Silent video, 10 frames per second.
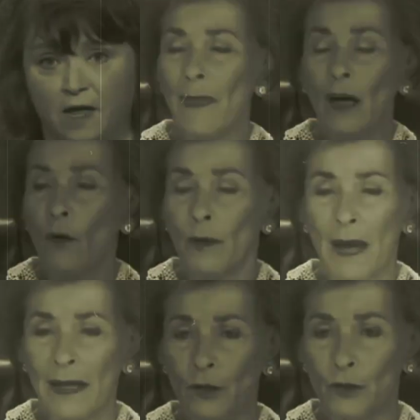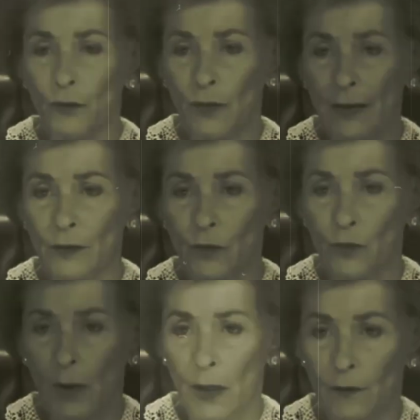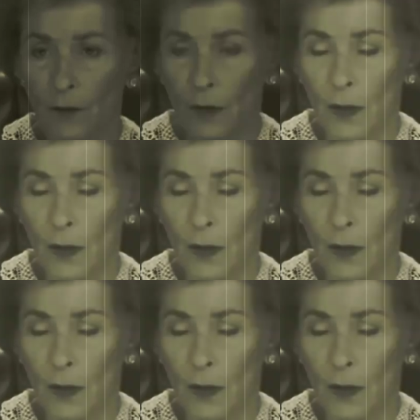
I'm not going back to 2012.